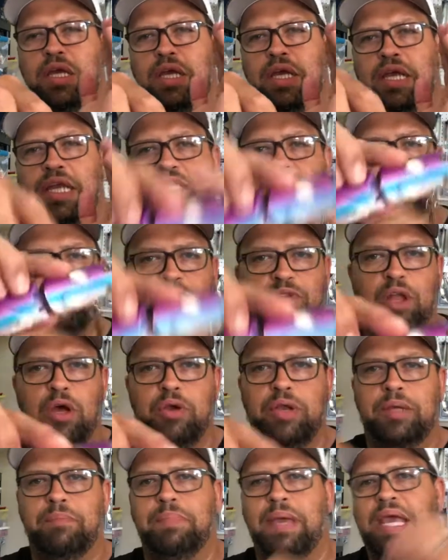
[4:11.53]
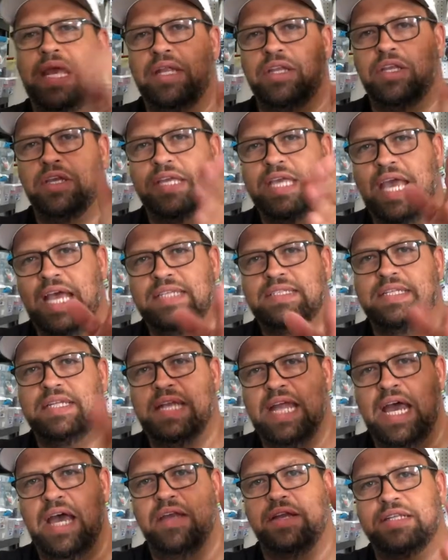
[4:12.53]
It's a floating bait. You cast it
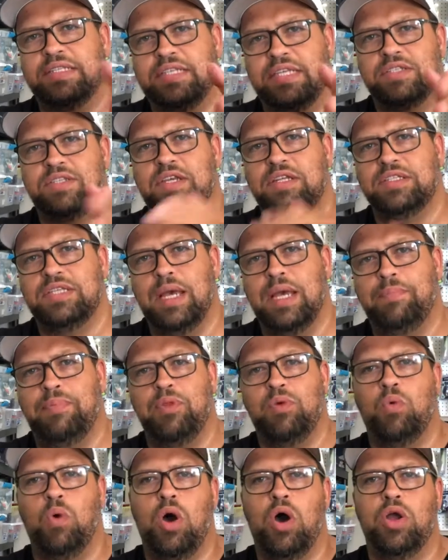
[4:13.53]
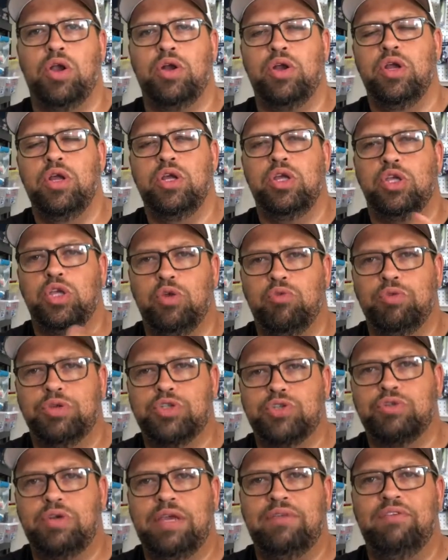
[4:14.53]
out. It sits on top of the water. You
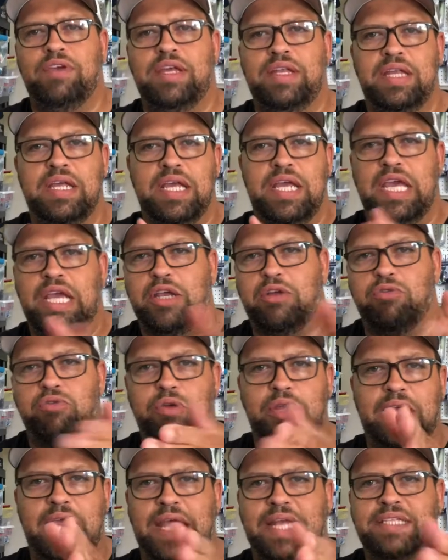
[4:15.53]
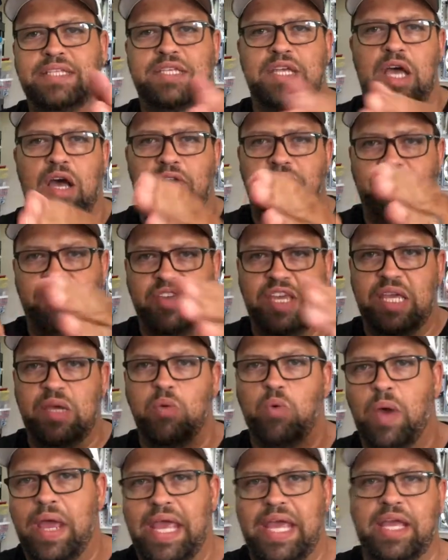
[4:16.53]
retrieve it. It creates a V
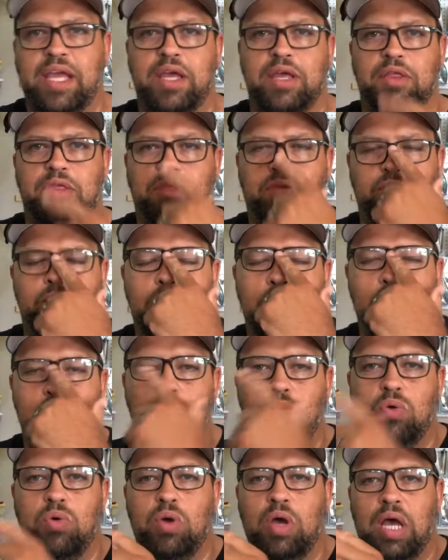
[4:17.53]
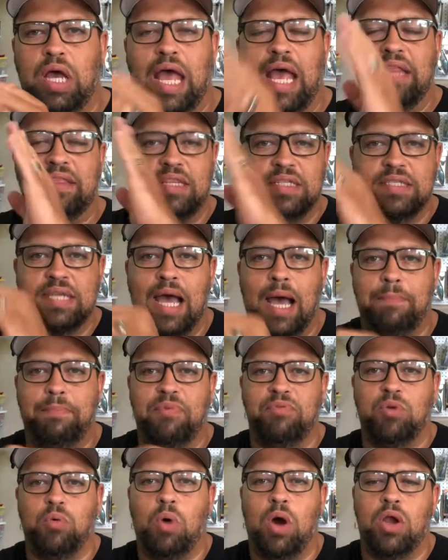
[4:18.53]
wake through at the top of
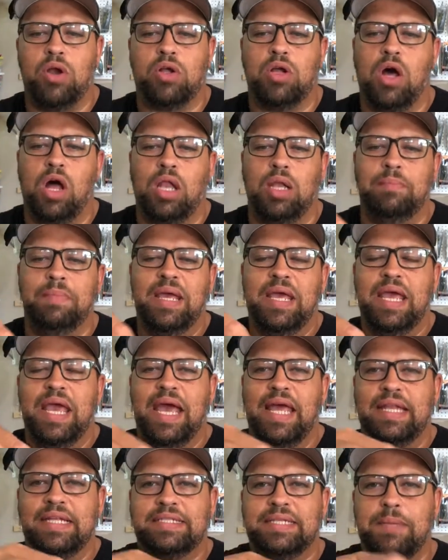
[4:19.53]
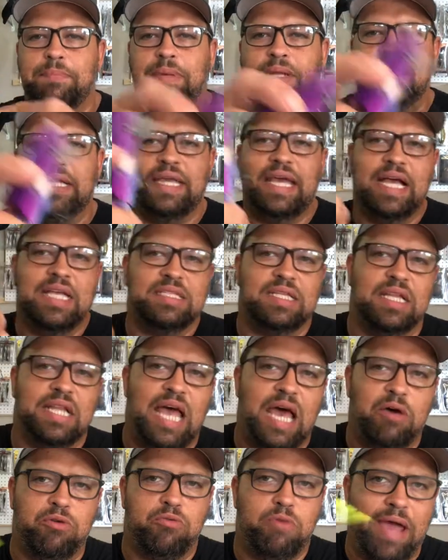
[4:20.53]
the water column, and it typically has a
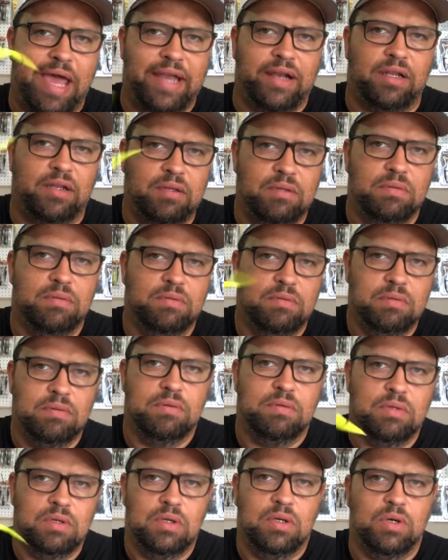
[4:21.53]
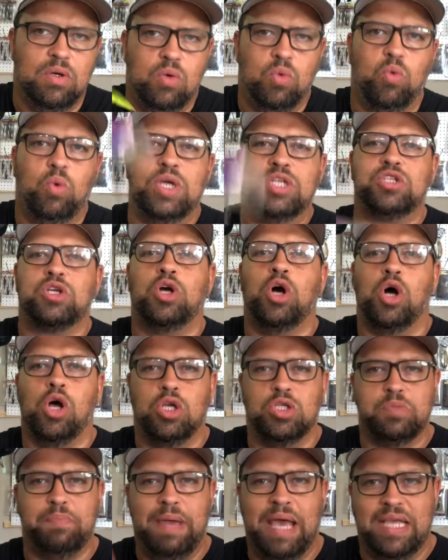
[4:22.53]
loud rattle, which
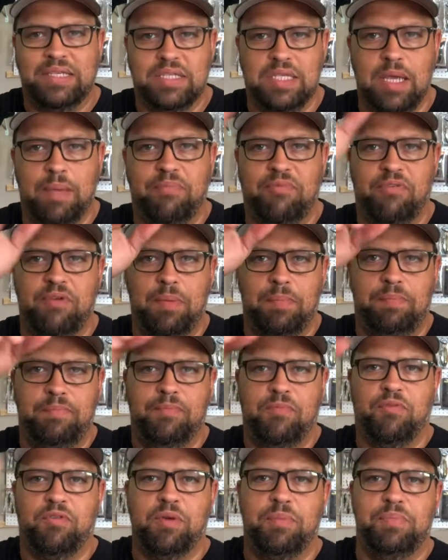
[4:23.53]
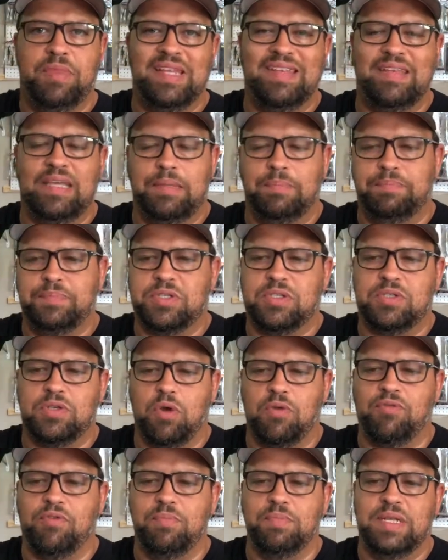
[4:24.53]
calls bass up from the deeps or
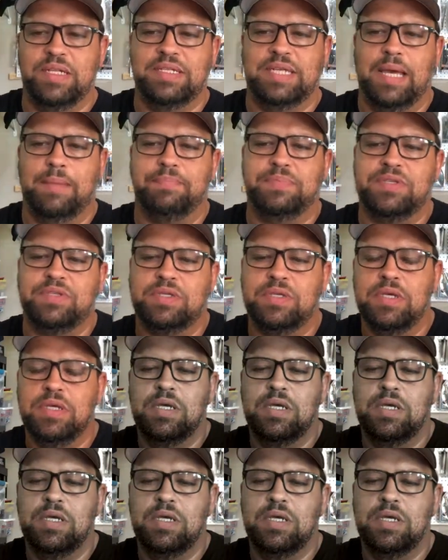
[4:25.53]
from the depths.